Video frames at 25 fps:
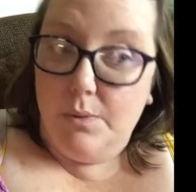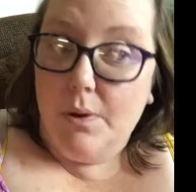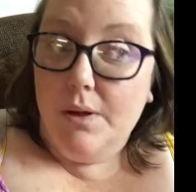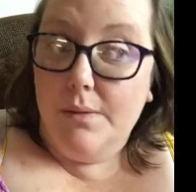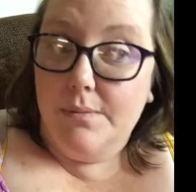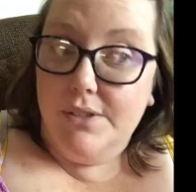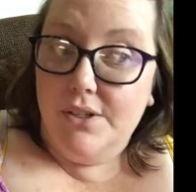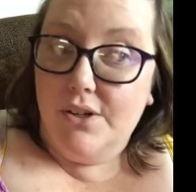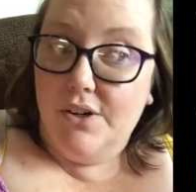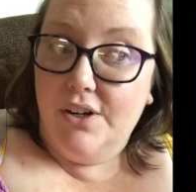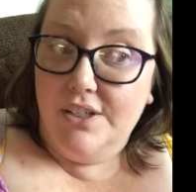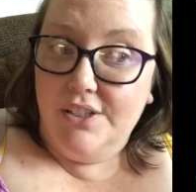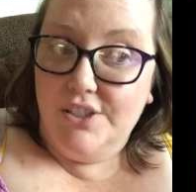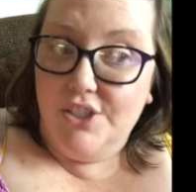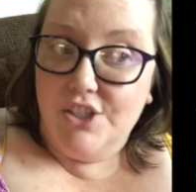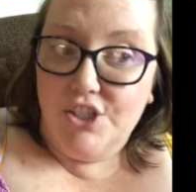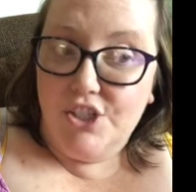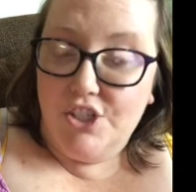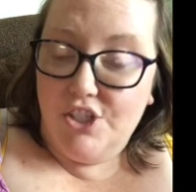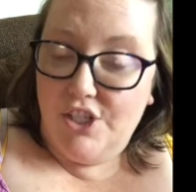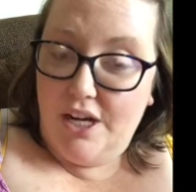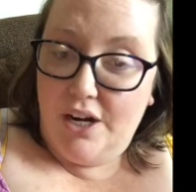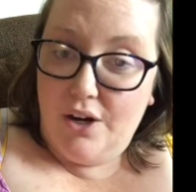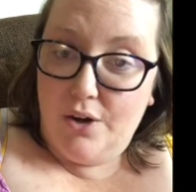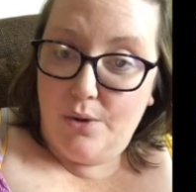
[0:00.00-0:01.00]
why I'm starting to
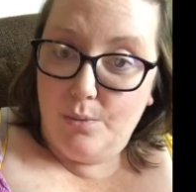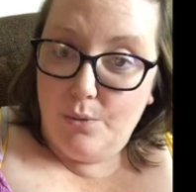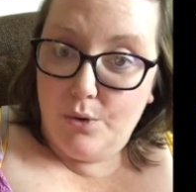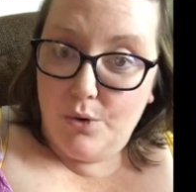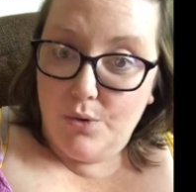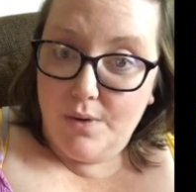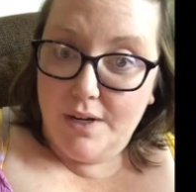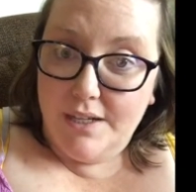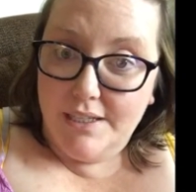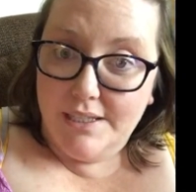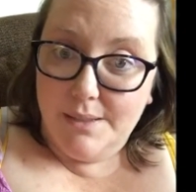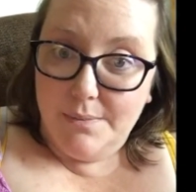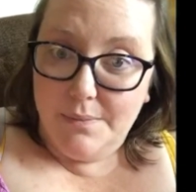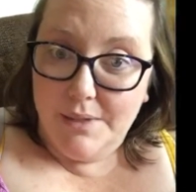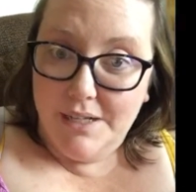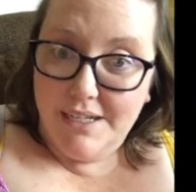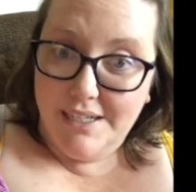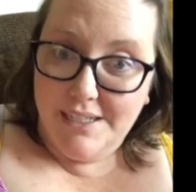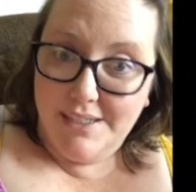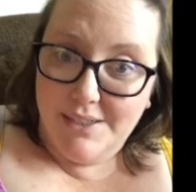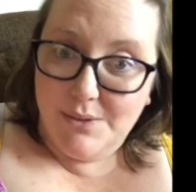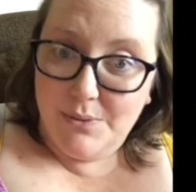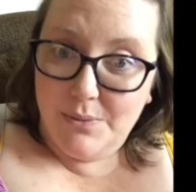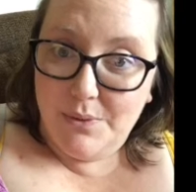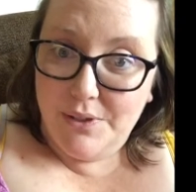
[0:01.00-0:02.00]
share more
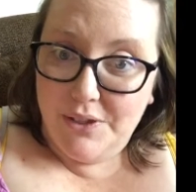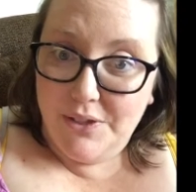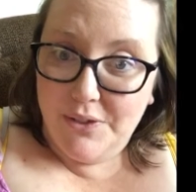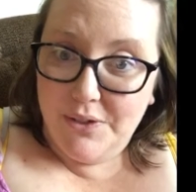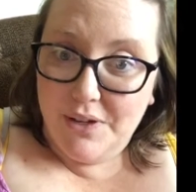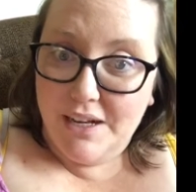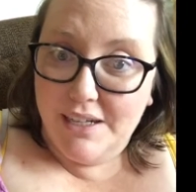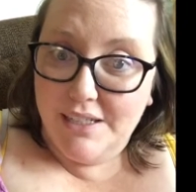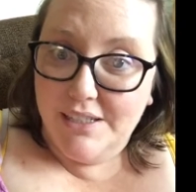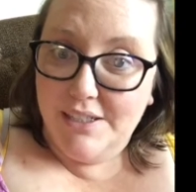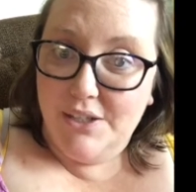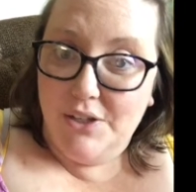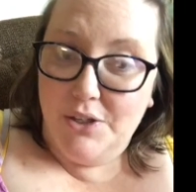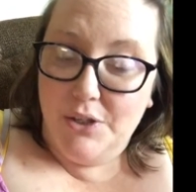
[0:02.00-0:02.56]
recipes with you guys.